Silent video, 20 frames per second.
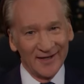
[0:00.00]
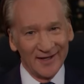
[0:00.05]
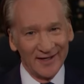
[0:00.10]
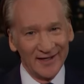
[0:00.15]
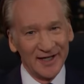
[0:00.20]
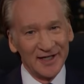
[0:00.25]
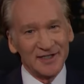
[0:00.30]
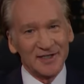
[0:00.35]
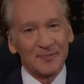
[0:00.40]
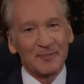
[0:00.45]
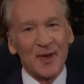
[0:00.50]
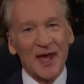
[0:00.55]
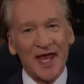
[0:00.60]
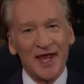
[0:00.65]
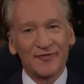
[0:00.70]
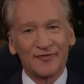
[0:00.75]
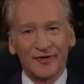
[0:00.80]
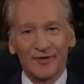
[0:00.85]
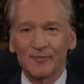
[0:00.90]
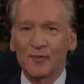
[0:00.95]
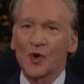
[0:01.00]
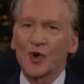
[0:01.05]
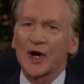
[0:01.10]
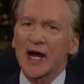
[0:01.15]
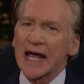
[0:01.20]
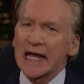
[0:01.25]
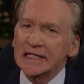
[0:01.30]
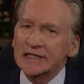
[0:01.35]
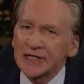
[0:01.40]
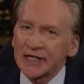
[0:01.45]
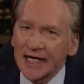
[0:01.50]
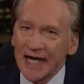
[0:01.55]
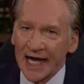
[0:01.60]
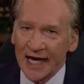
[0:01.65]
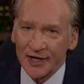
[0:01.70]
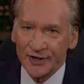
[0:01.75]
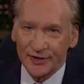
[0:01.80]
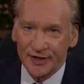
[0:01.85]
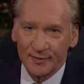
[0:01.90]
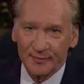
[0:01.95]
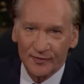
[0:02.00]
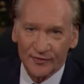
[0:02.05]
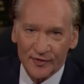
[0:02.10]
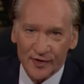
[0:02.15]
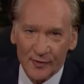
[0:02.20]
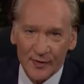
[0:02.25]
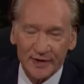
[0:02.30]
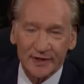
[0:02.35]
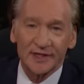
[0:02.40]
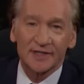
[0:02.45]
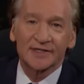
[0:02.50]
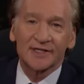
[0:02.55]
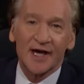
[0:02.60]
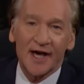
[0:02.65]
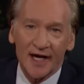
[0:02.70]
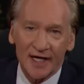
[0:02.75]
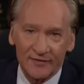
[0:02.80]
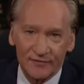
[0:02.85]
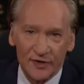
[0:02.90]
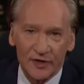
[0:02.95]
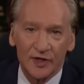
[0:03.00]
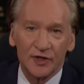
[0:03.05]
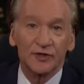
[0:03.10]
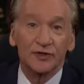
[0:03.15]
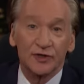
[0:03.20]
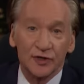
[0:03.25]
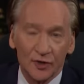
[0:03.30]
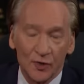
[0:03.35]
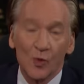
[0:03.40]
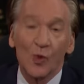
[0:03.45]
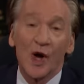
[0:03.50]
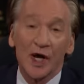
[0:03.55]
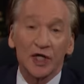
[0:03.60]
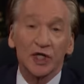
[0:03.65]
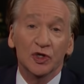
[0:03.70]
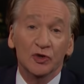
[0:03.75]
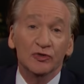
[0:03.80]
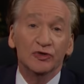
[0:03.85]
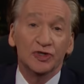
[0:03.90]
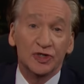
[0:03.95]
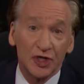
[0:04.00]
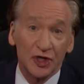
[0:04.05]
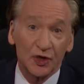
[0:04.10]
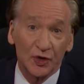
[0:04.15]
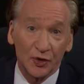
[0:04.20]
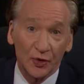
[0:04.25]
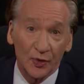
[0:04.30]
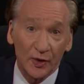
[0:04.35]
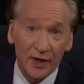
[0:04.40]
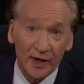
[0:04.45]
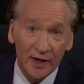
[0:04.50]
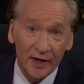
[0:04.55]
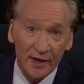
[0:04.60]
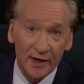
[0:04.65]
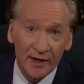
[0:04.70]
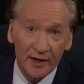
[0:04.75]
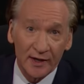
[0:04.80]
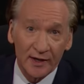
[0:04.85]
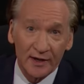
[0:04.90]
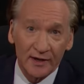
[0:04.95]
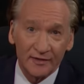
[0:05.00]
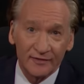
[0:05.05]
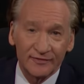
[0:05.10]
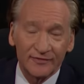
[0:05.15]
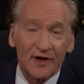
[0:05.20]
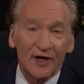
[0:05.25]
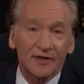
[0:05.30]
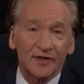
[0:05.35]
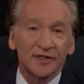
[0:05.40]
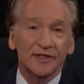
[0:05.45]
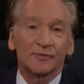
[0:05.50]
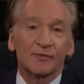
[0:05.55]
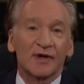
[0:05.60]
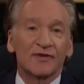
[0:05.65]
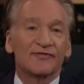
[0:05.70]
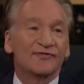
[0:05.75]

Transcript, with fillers: you need to pay for more education before we decide if you can do what you do. Fuck, this is what